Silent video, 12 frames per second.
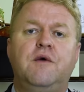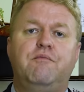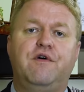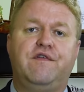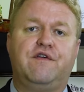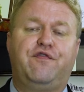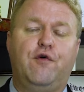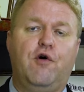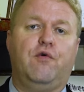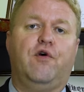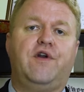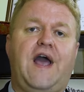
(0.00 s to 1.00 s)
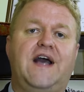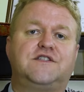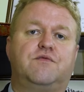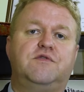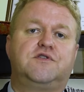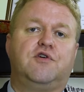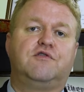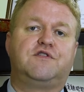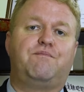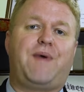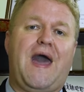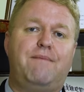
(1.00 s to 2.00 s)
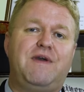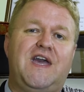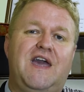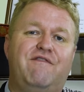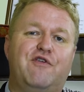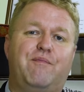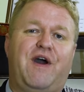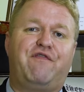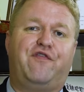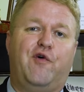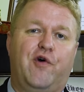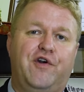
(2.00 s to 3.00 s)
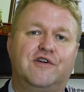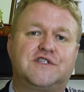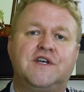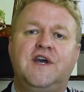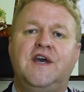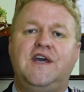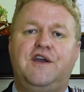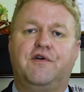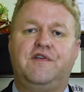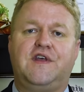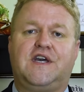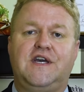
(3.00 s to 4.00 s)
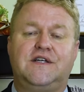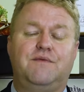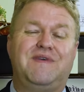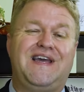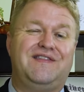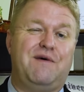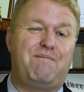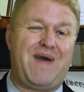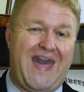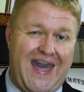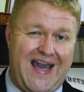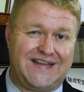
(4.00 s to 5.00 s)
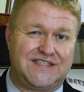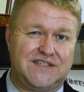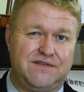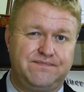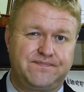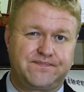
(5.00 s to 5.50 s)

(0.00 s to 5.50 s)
moving forward as a result of bad behavior by foreigners here in the kingdom in the past.